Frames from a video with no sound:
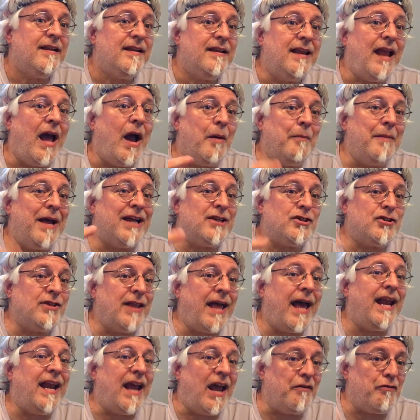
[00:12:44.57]
Now imagine
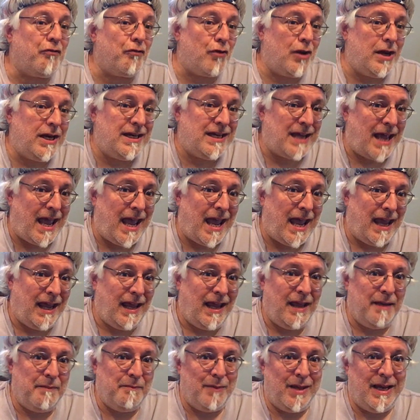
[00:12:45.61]
that every day
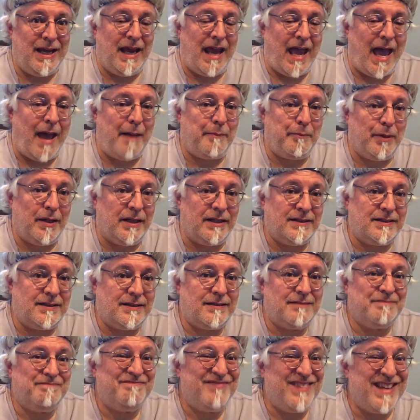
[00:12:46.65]
in
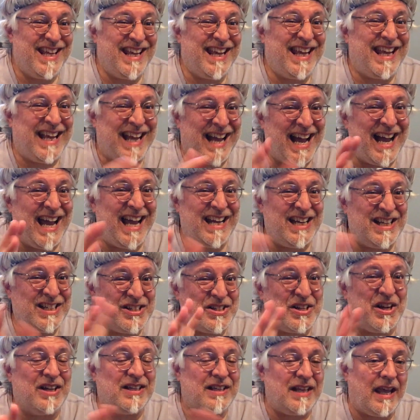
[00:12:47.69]
Minneapolis. You kind of
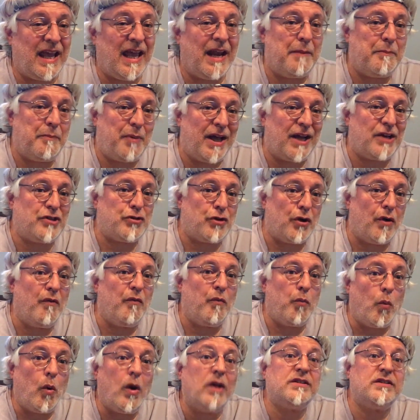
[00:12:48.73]
start to get a picture of
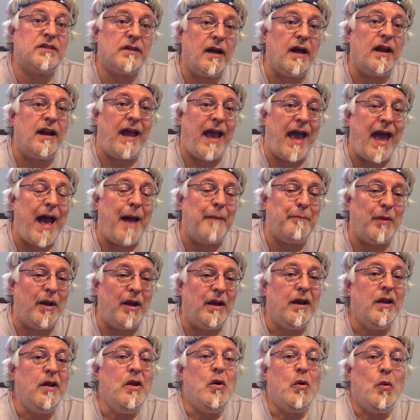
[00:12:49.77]
what's going to
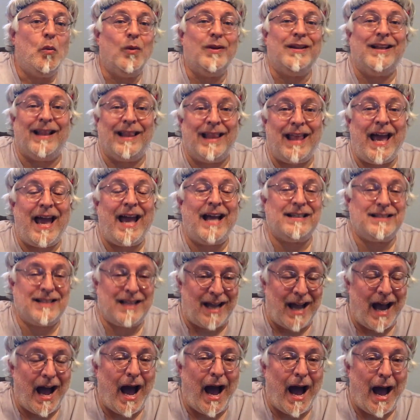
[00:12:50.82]
happen when the last
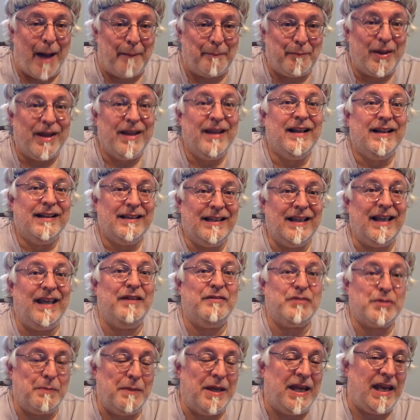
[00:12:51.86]
cop
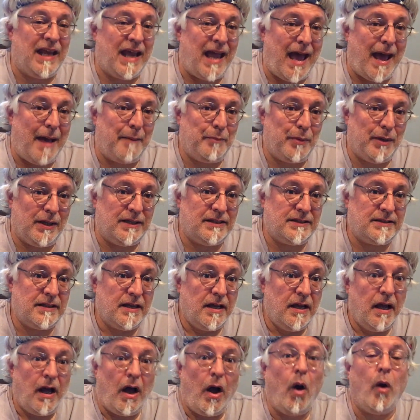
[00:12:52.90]
leaves Minneapolis.
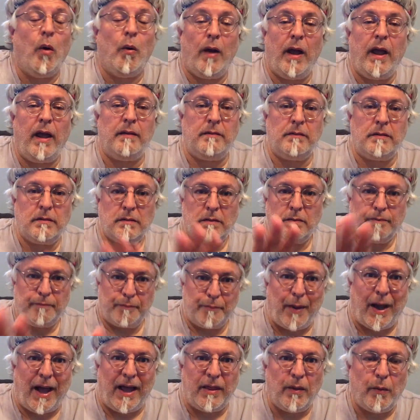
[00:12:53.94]
Oh, and
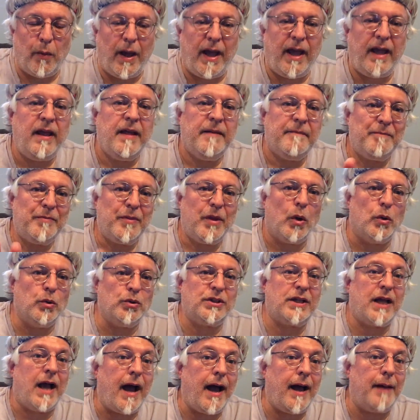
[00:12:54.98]
by the way,
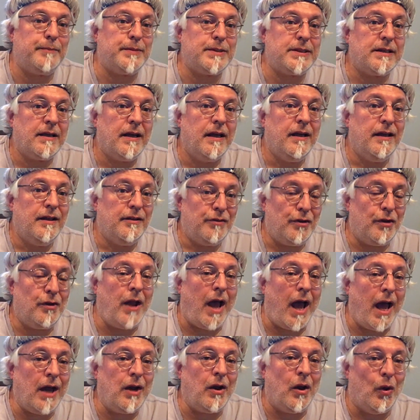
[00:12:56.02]
those cops, they're
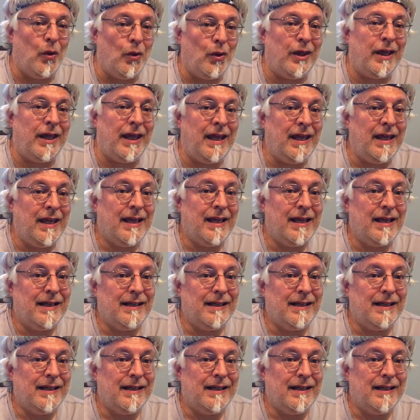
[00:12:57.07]
not only